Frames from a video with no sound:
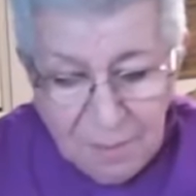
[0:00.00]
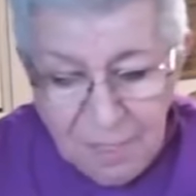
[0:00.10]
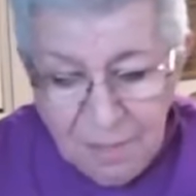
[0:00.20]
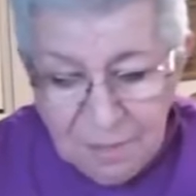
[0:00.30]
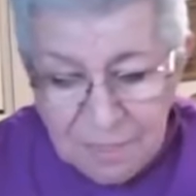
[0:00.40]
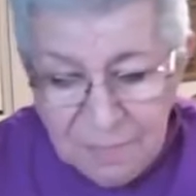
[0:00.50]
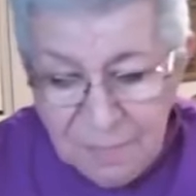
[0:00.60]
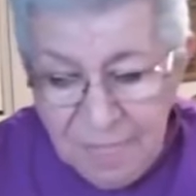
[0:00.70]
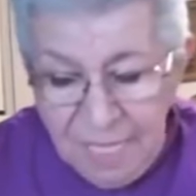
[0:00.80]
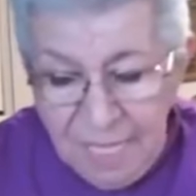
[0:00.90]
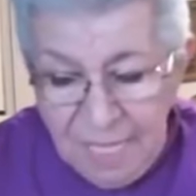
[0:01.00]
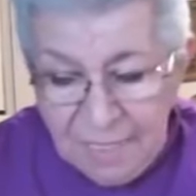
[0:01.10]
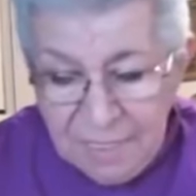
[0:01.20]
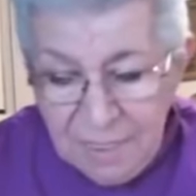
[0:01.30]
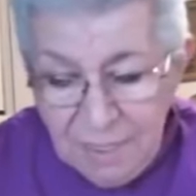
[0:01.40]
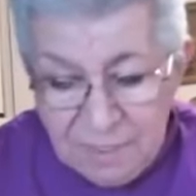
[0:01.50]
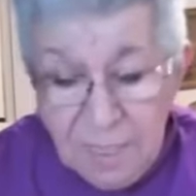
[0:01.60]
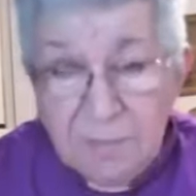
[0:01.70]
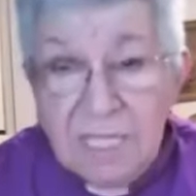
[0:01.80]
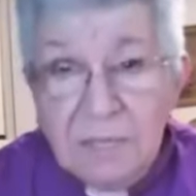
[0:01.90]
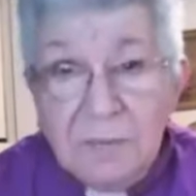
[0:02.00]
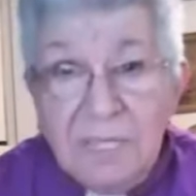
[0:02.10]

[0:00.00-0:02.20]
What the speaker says: I'm talking about. And,